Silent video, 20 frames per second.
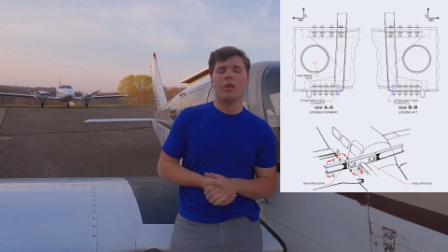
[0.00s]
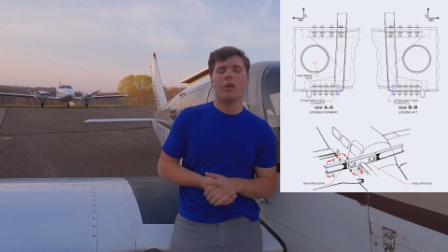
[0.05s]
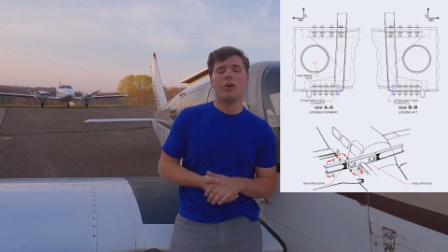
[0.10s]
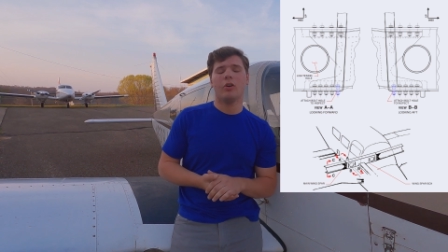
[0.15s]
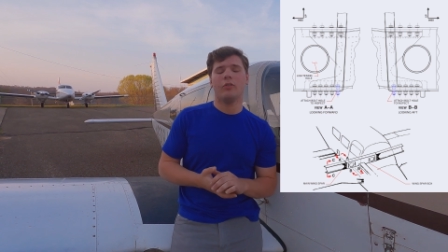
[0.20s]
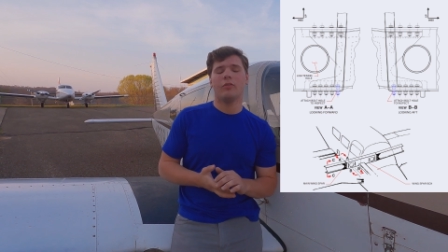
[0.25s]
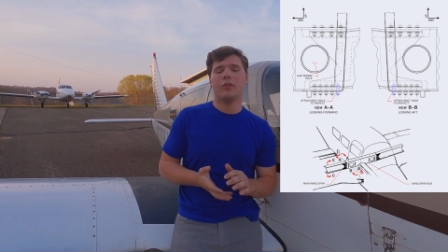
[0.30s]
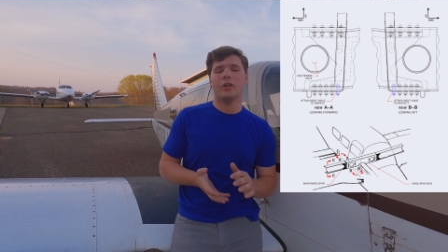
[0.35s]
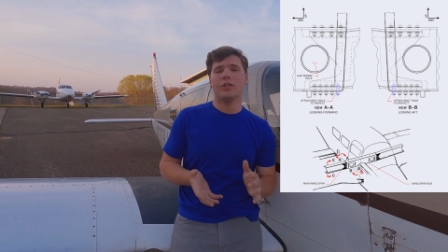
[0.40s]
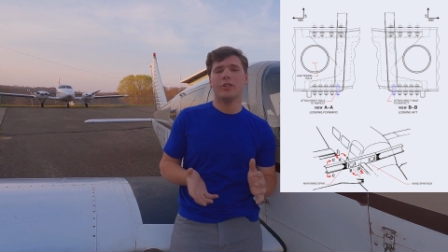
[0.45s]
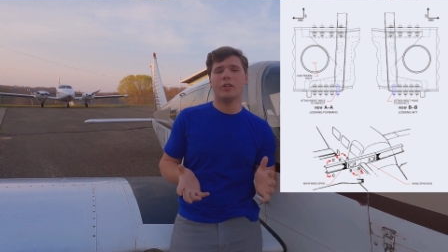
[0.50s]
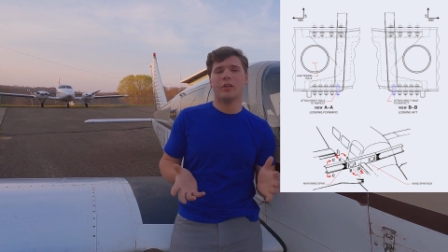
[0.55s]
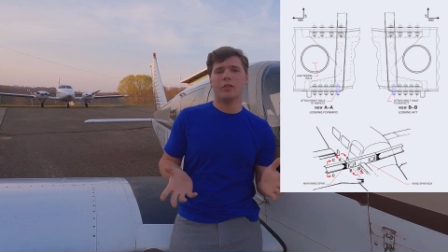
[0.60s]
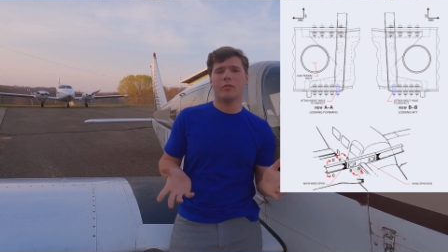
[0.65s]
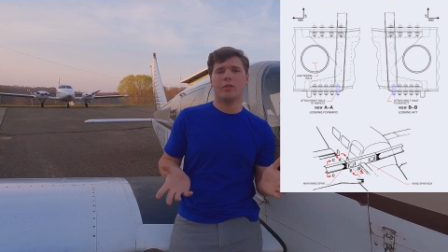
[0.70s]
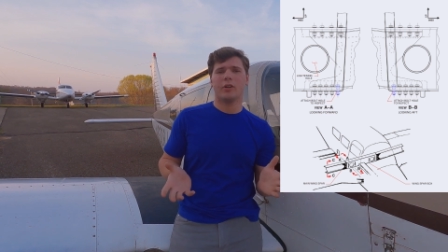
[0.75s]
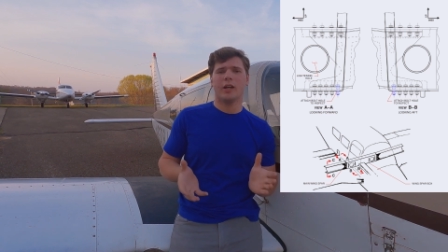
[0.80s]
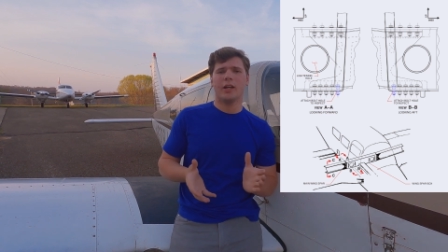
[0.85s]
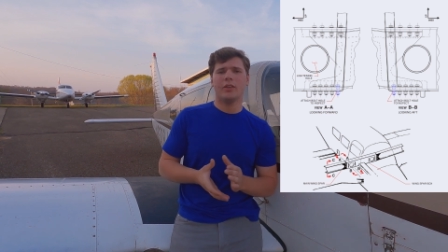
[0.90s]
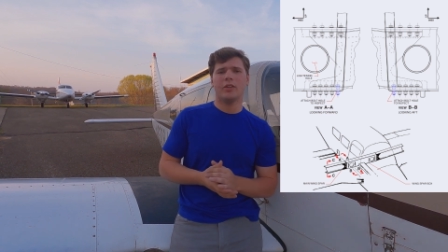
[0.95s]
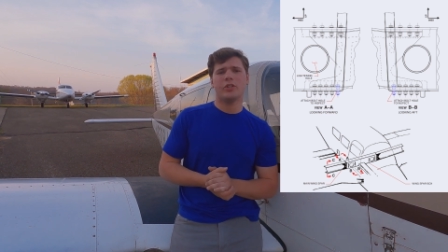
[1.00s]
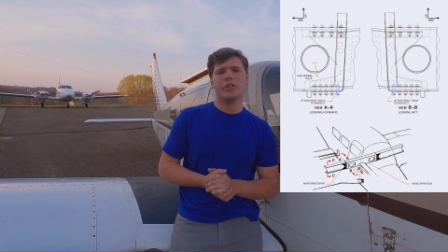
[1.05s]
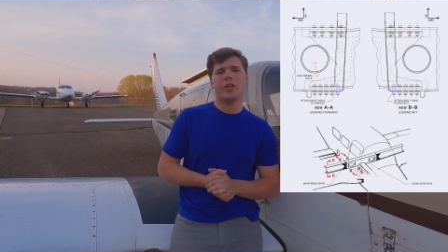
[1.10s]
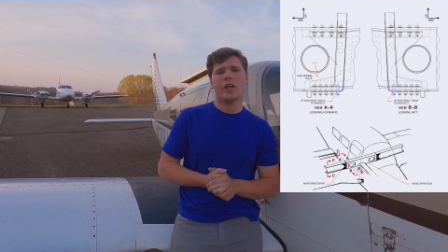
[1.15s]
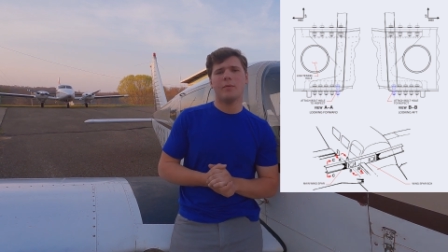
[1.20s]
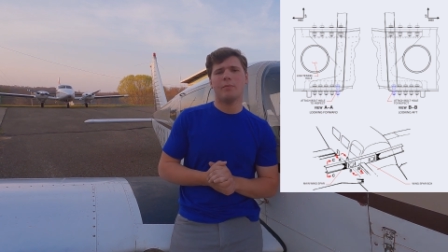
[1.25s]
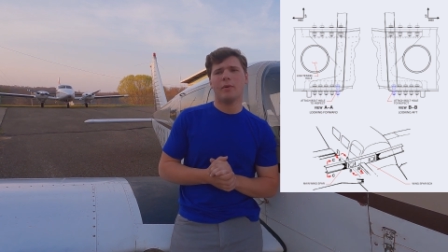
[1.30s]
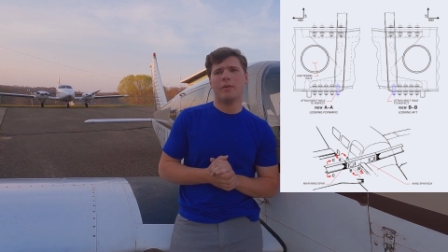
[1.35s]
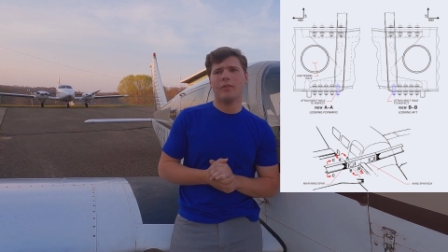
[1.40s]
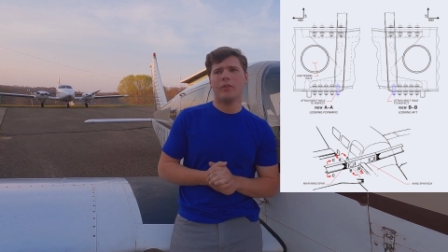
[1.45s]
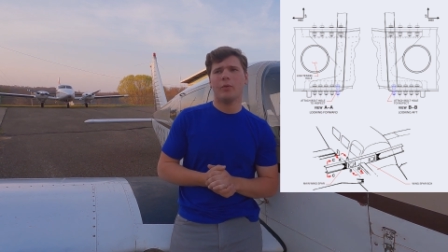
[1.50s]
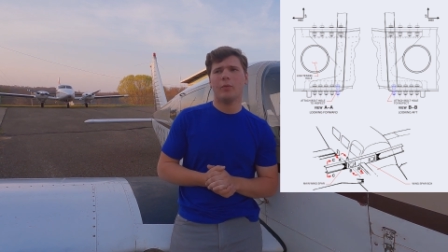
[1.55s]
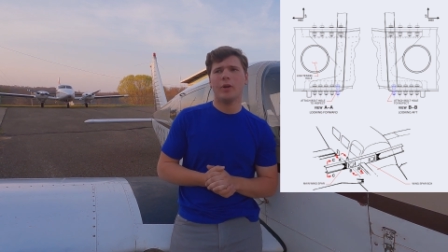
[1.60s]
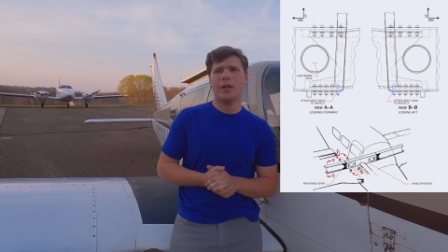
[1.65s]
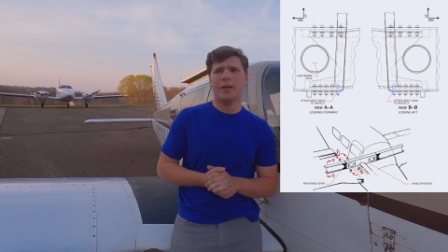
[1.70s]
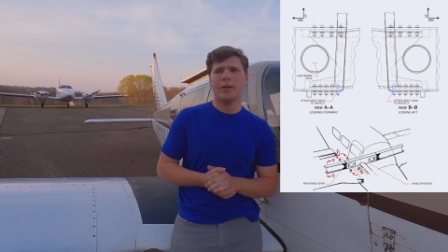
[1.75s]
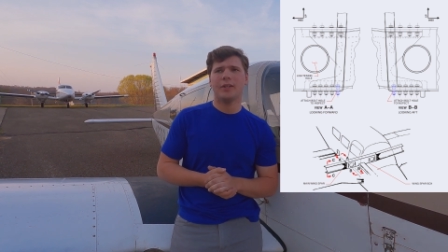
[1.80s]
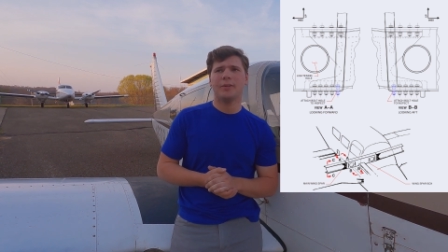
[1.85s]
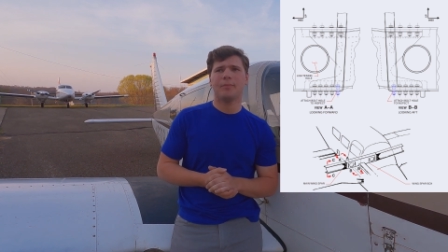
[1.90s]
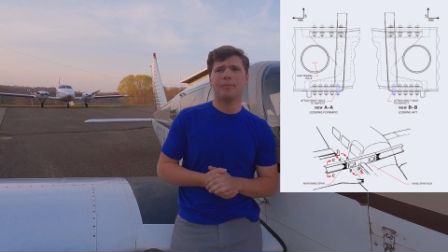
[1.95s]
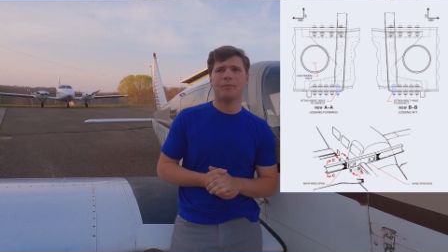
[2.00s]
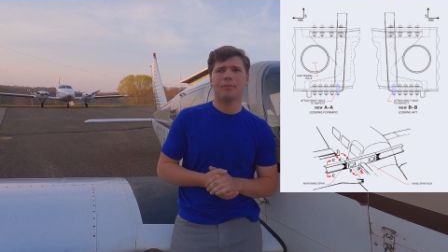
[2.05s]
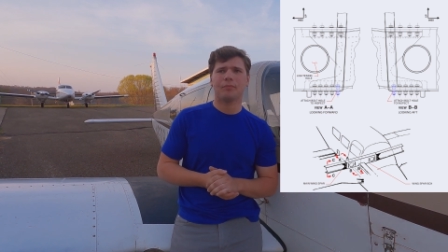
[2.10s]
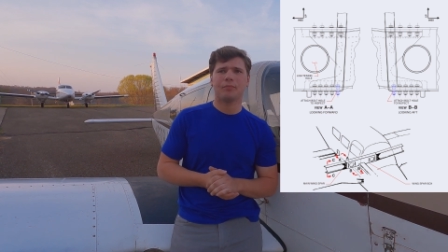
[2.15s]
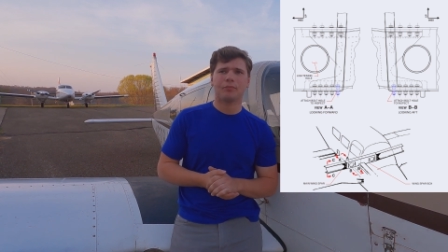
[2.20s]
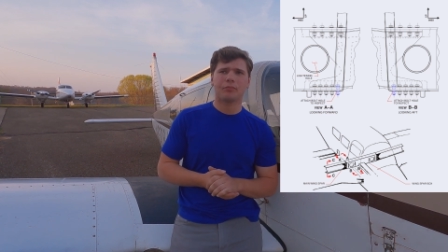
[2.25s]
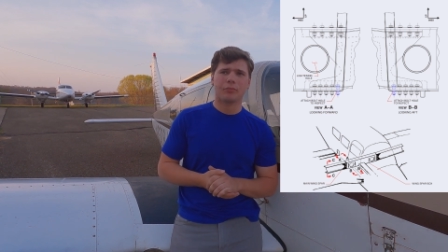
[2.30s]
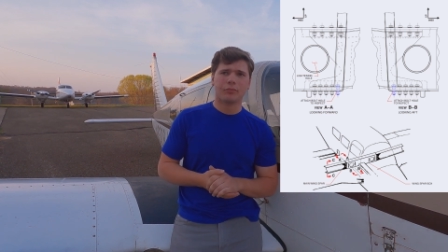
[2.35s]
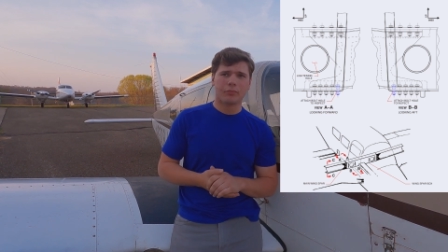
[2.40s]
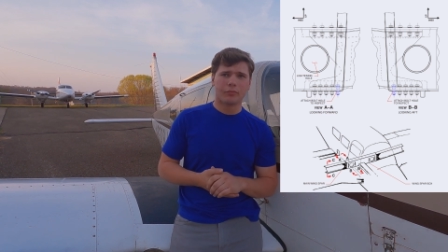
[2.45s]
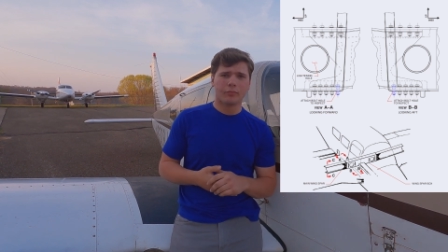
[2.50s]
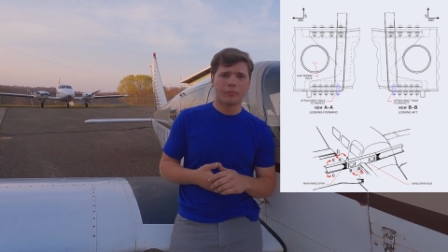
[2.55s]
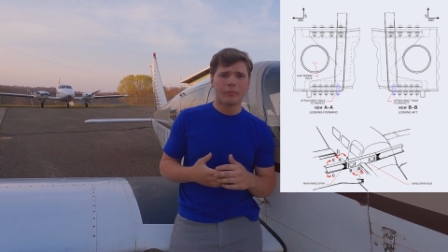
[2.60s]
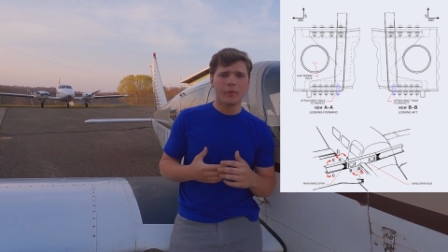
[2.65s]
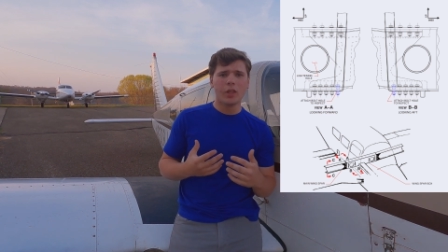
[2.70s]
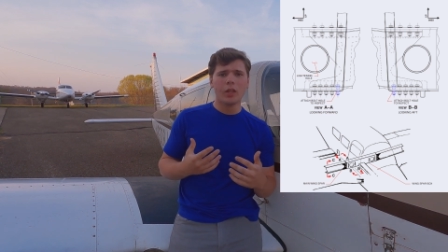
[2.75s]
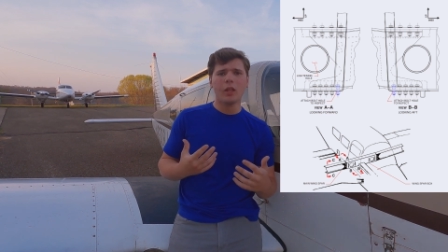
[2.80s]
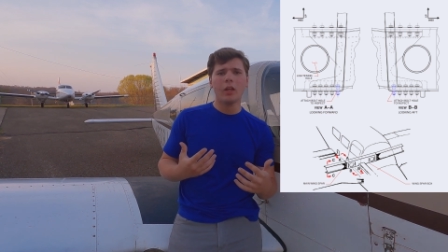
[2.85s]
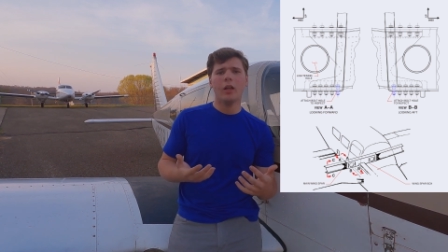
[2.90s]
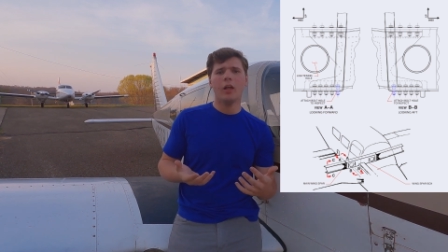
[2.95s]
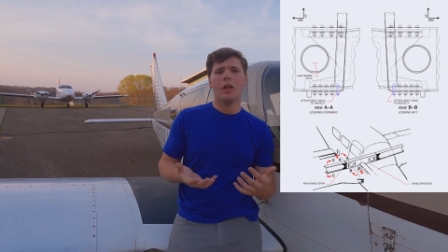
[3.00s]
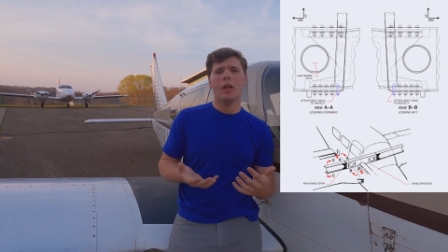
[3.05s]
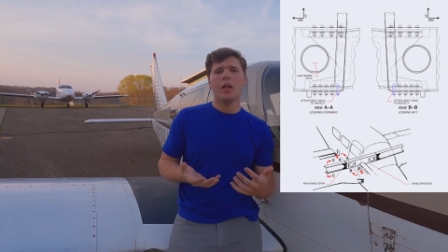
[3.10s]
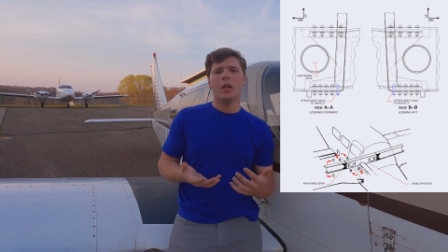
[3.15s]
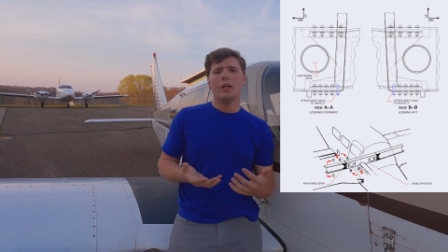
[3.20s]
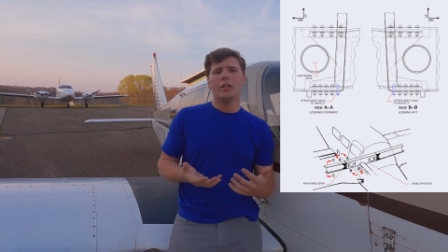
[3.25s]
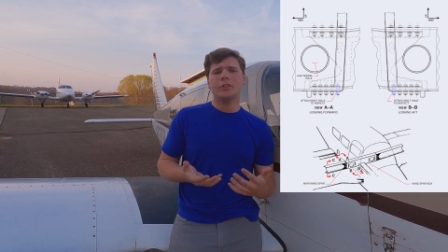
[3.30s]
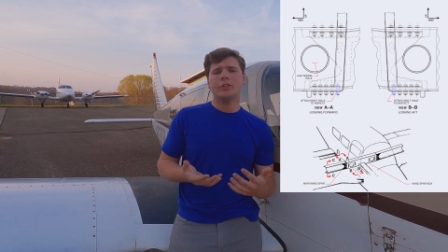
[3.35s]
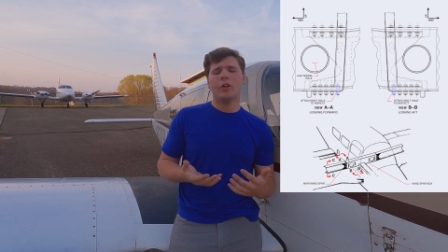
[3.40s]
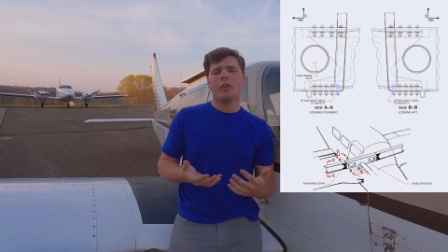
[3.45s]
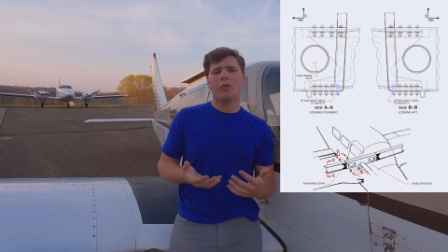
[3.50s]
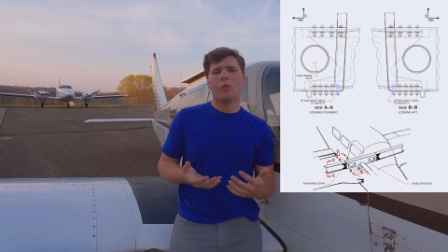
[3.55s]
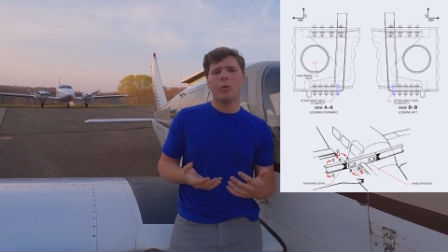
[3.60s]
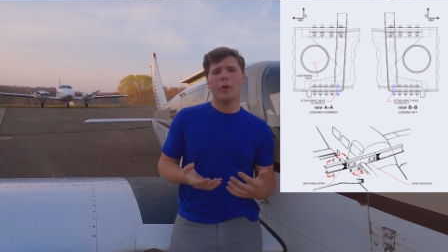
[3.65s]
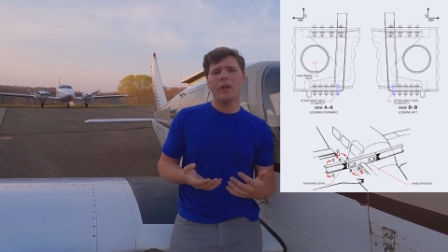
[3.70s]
over it to create the shape of the wing. So